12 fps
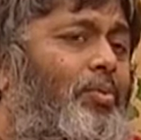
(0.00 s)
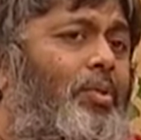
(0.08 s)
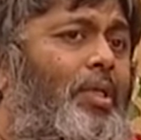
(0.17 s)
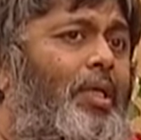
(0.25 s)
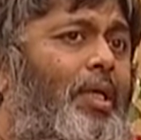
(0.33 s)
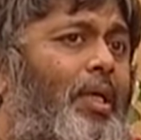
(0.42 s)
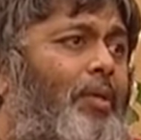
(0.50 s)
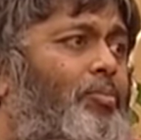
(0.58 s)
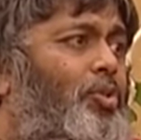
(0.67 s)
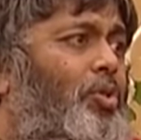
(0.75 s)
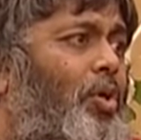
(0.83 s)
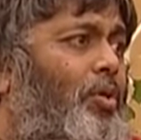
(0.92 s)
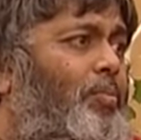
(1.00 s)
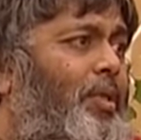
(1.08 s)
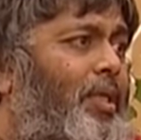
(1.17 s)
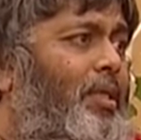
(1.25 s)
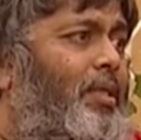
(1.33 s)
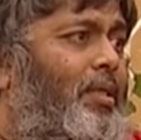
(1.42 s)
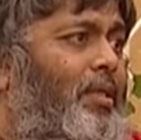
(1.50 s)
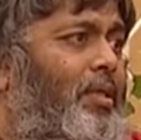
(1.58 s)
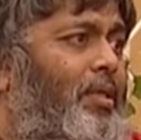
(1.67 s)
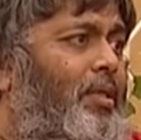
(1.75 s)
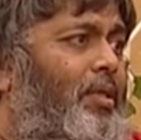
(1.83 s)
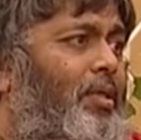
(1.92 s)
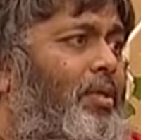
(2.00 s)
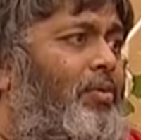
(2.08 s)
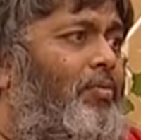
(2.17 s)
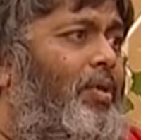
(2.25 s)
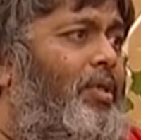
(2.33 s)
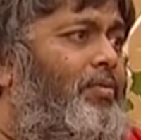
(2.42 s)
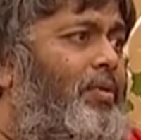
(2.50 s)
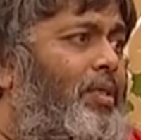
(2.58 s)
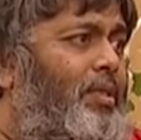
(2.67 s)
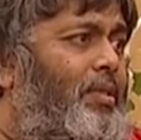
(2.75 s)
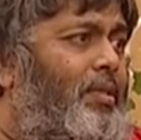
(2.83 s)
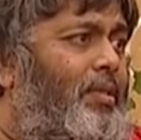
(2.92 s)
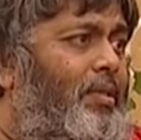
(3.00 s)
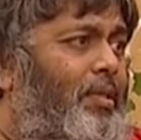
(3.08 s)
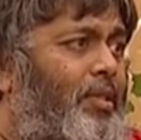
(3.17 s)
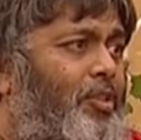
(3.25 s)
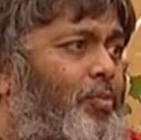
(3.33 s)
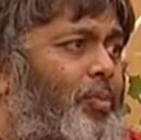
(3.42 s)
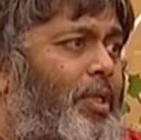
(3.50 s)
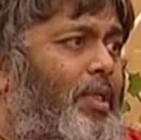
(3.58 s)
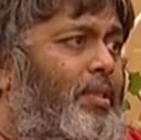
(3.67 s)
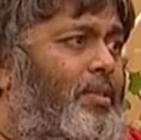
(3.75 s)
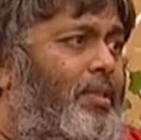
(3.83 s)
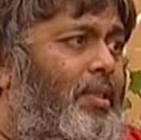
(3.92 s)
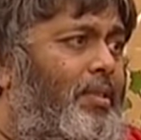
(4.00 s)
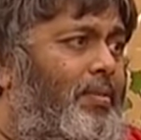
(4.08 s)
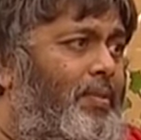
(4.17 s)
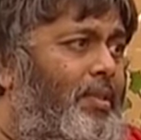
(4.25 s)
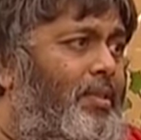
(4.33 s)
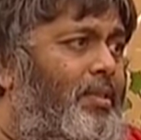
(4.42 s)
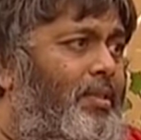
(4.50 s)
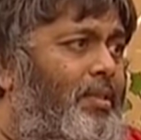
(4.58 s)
only absorbing whatever his parents are doing.